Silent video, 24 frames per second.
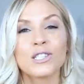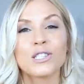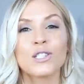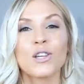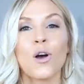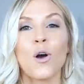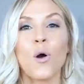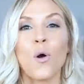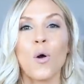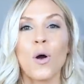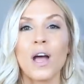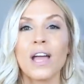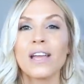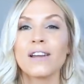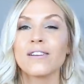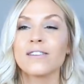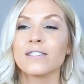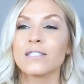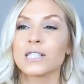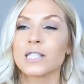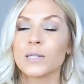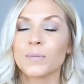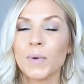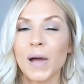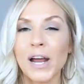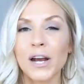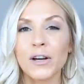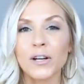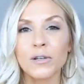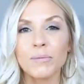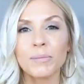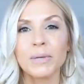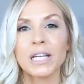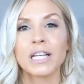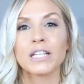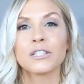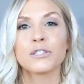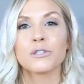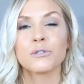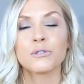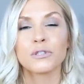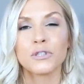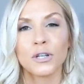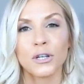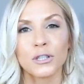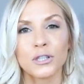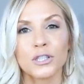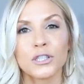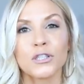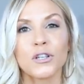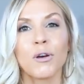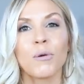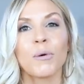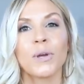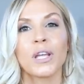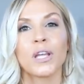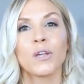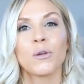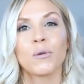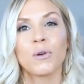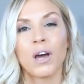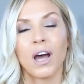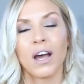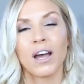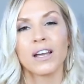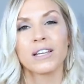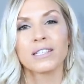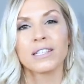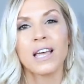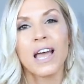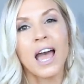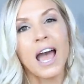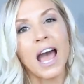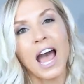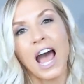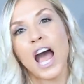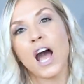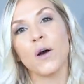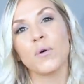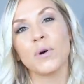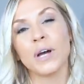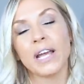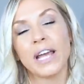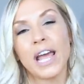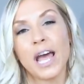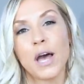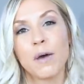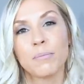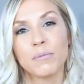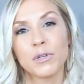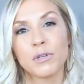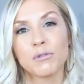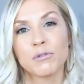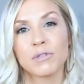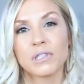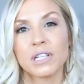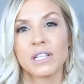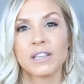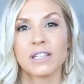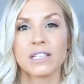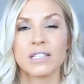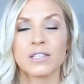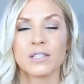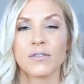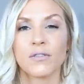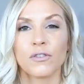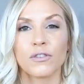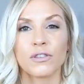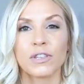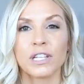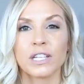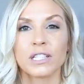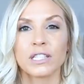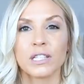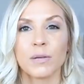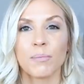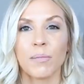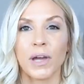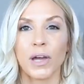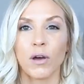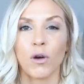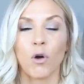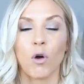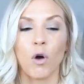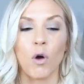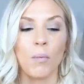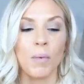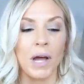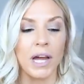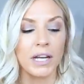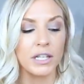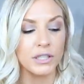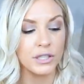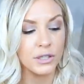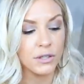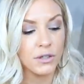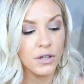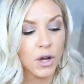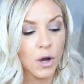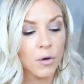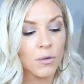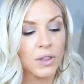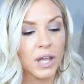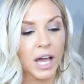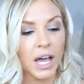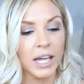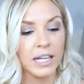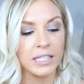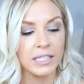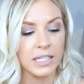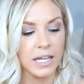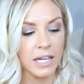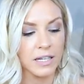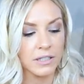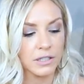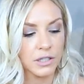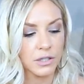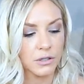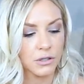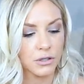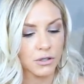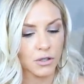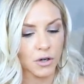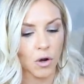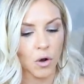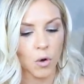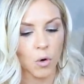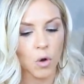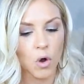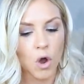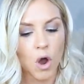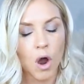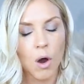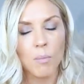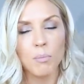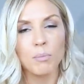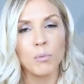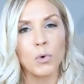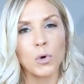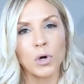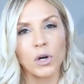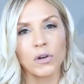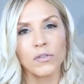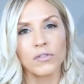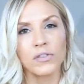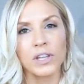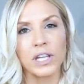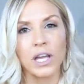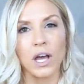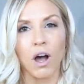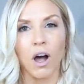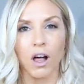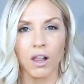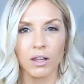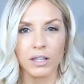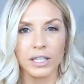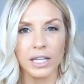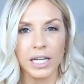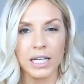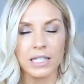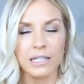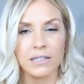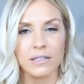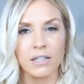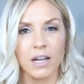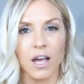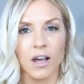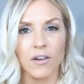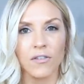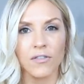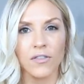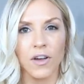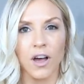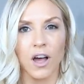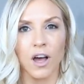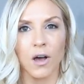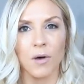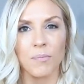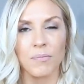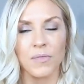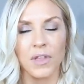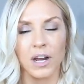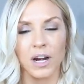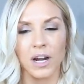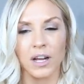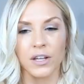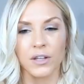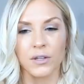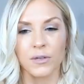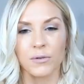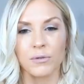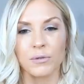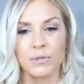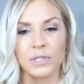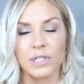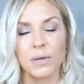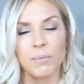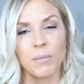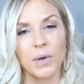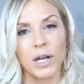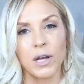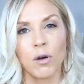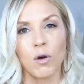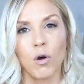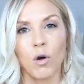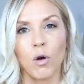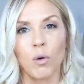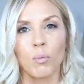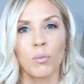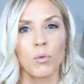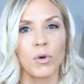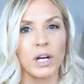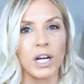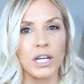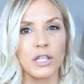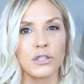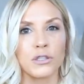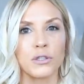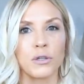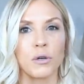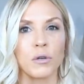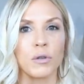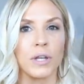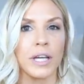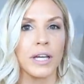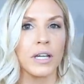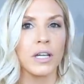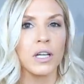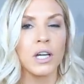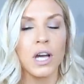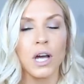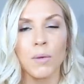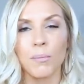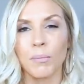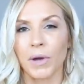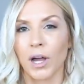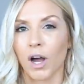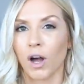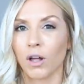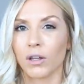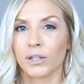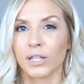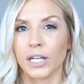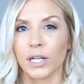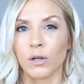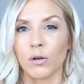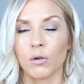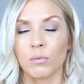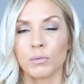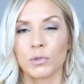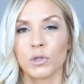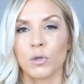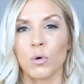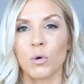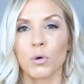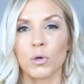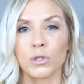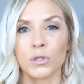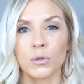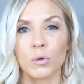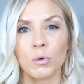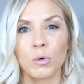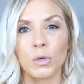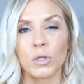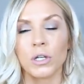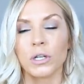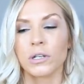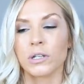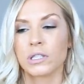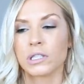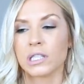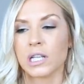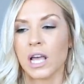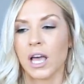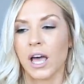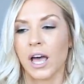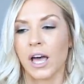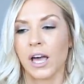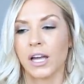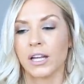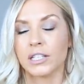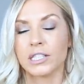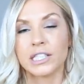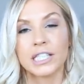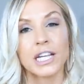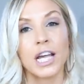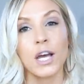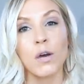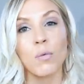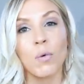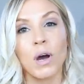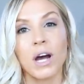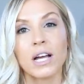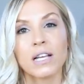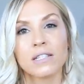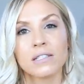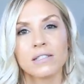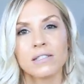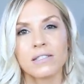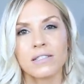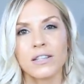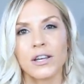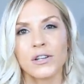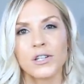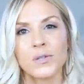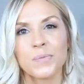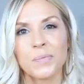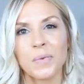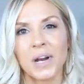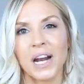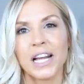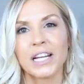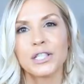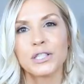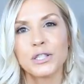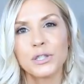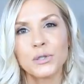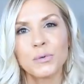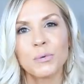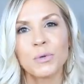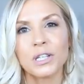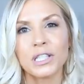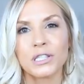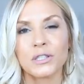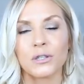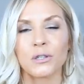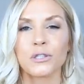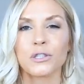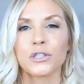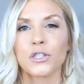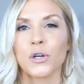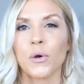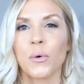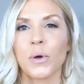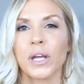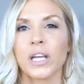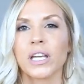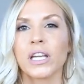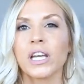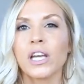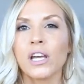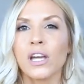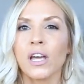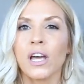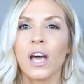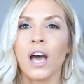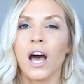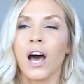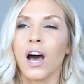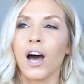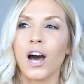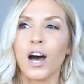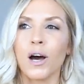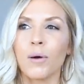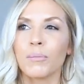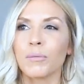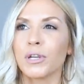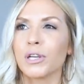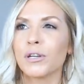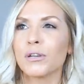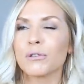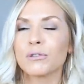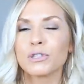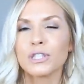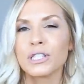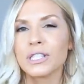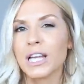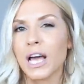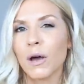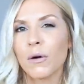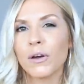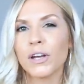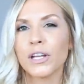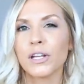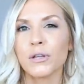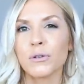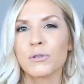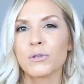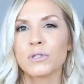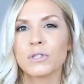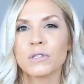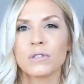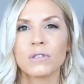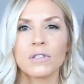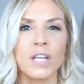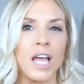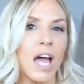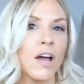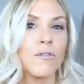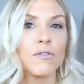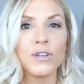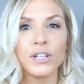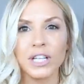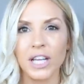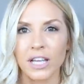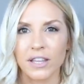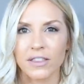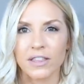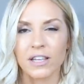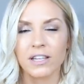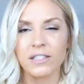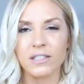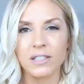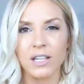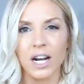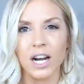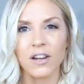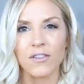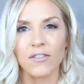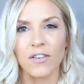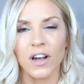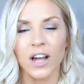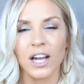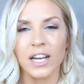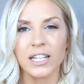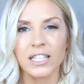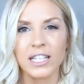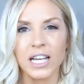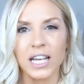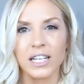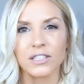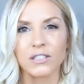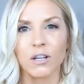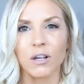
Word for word: So it inspired me to start showing you guys how I am using these different things in my home. I know that I tend to show more of the holiday stuff um, that I use in my home when I show like my holiday home decor tours and DIYs and such, but I do wanna start showing um, you know, just how I use everyday things that I find at